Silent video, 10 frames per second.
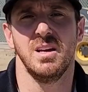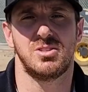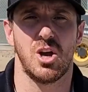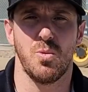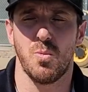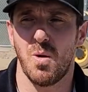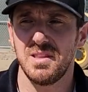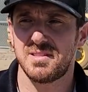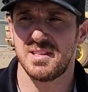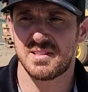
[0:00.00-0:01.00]
So
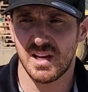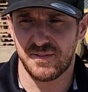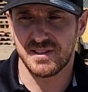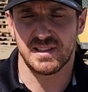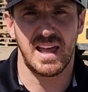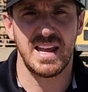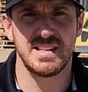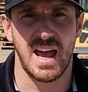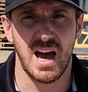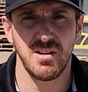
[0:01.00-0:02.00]
once this stuff is laid
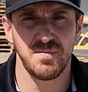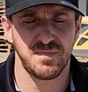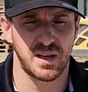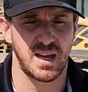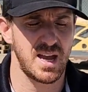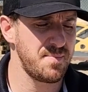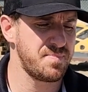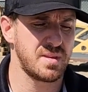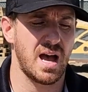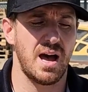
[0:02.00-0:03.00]
down, okay,
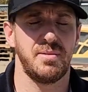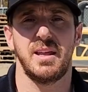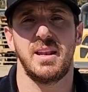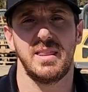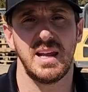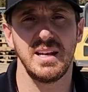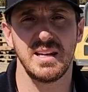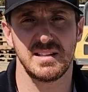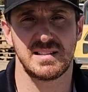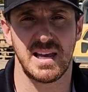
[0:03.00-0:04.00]
then need
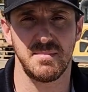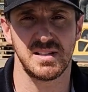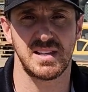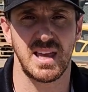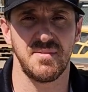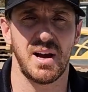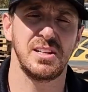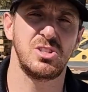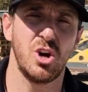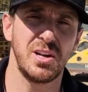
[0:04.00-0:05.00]
to seam this together.
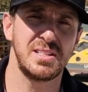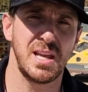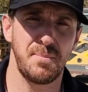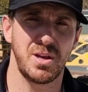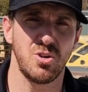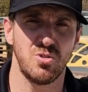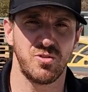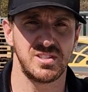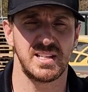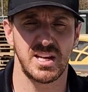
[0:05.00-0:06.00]
It's not a typical
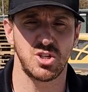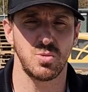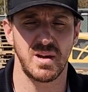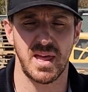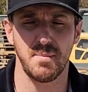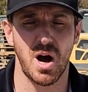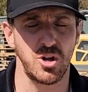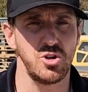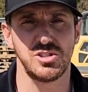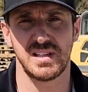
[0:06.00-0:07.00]
residential where they might
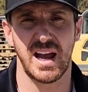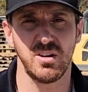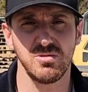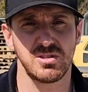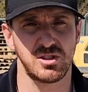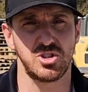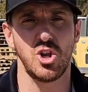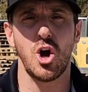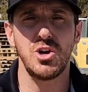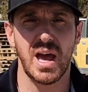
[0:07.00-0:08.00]
use nails, because
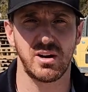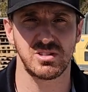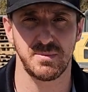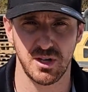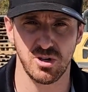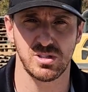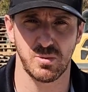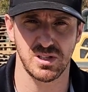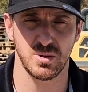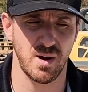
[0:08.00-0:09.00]
no nails can be used
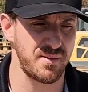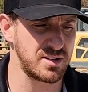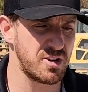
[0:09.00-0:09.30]
whatsoever.